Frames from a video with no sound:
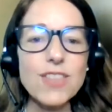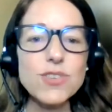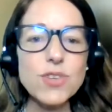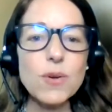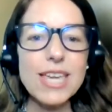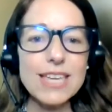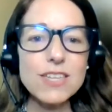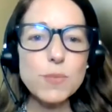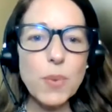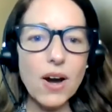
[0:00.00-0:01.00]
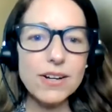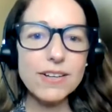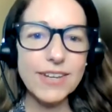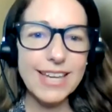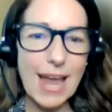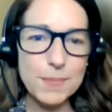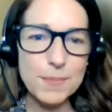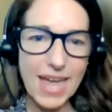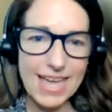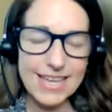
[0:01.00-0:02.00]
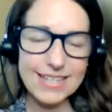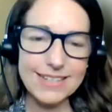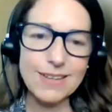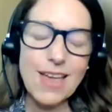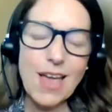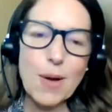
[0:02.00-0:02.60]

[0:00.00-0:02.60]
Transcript: And so he is part of a campaign